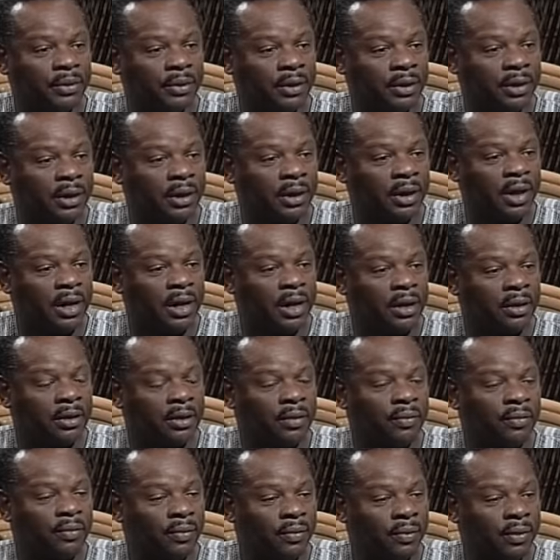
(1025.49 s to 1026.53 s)

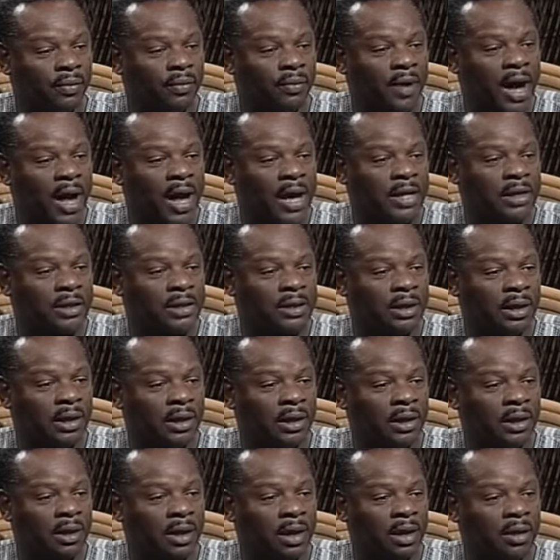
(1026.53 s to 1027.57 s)
the
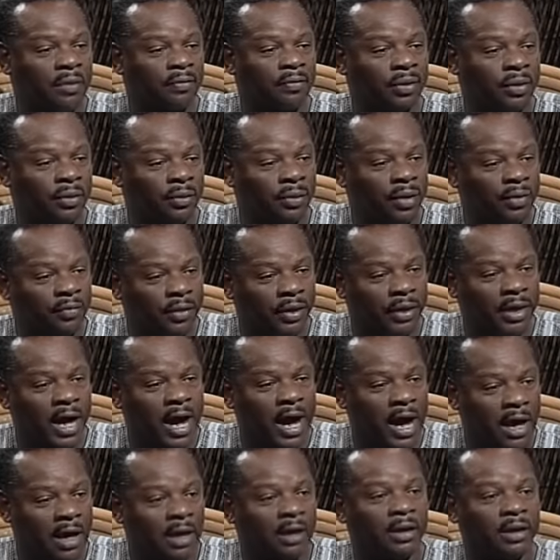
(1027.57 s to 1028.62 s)
rising of the River
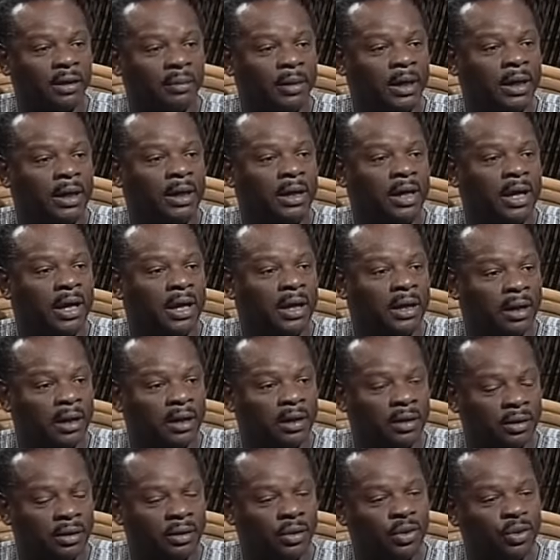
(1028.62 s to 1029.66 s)
Nile. I mean,
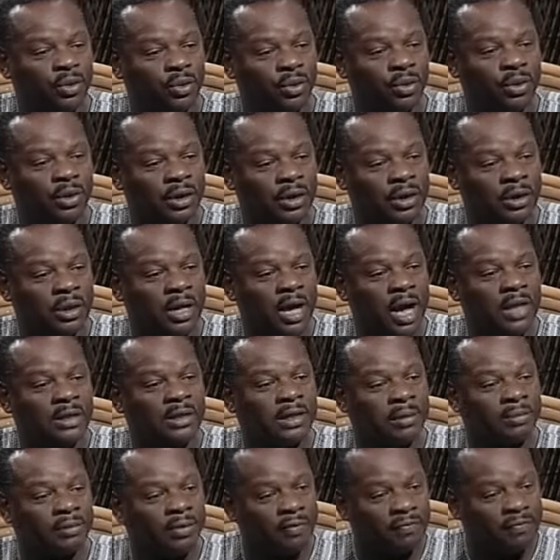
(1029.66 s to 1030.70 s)
this was the
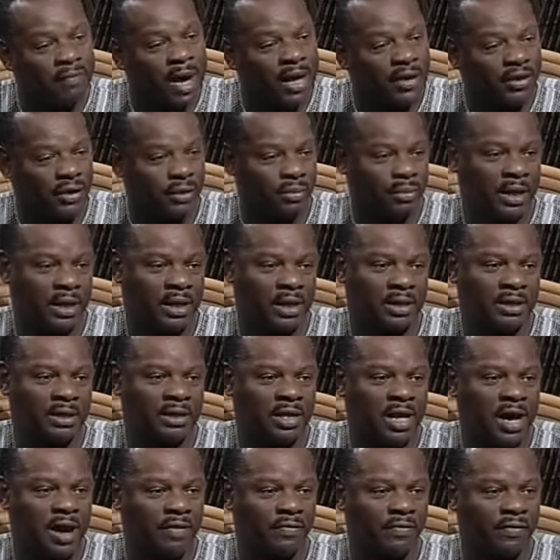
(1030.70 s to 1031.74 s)
concept of measurement
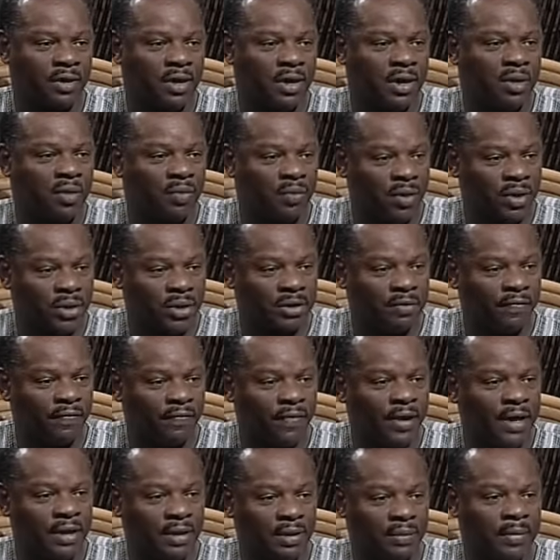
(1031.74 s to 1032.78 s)
itself was
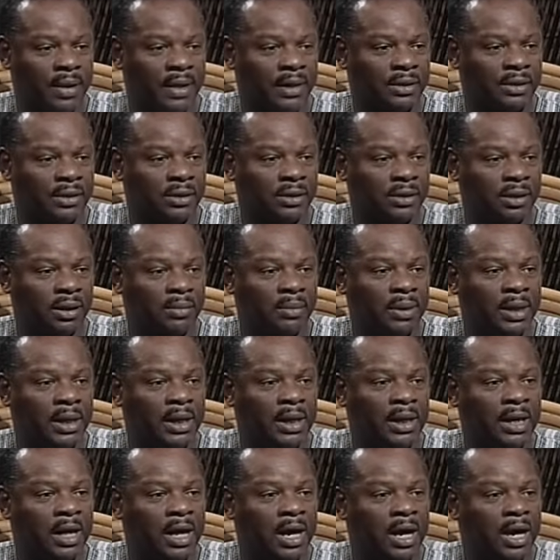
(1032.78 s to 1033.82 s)
fundamental. I
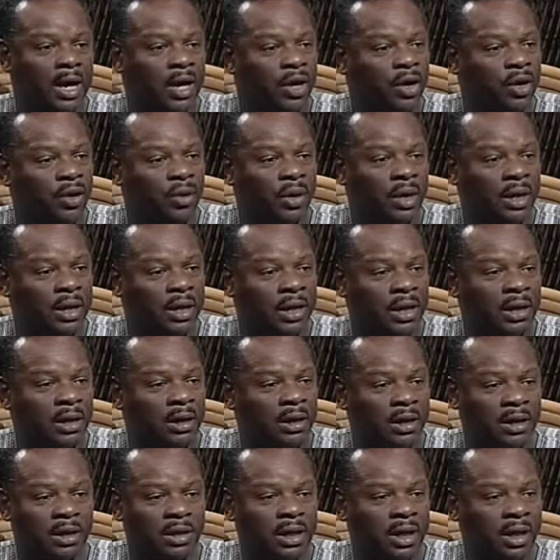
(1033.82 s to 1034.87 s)
mean, you can
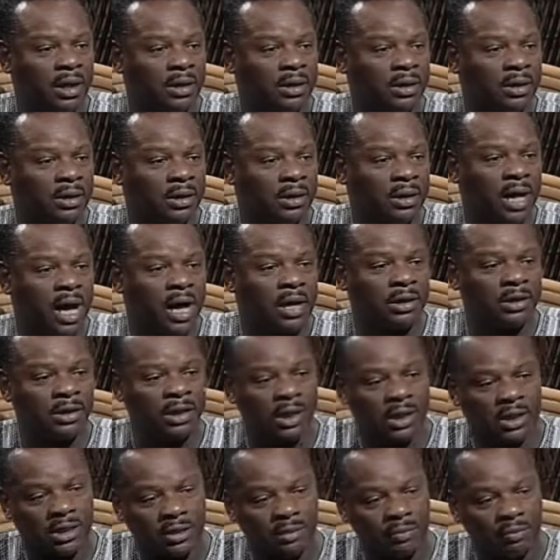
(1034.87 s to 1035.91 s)
look at not
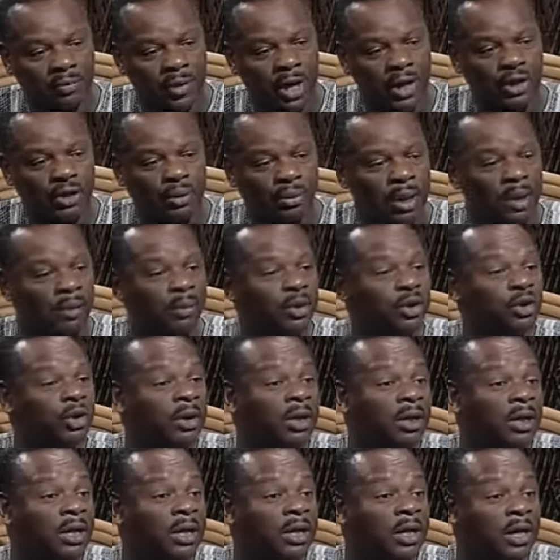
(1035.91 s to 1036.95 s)
just measurement, but you
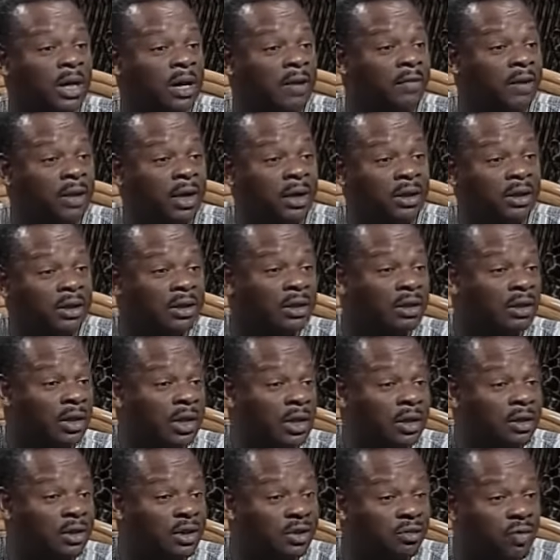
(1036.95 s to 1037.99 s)
can look at even at
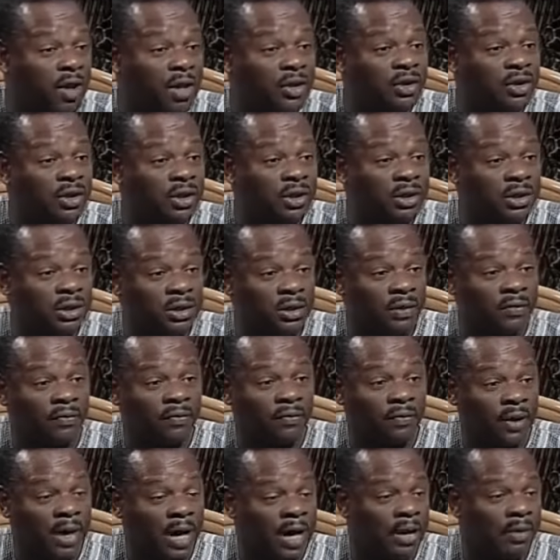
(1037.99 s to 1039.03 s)
constructions
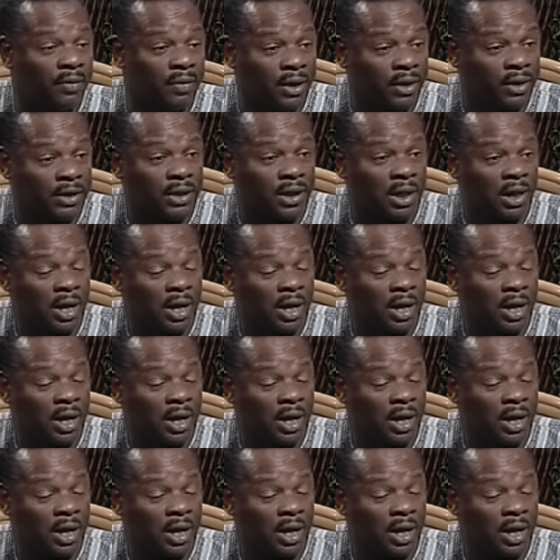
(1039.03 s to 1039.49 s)
of language,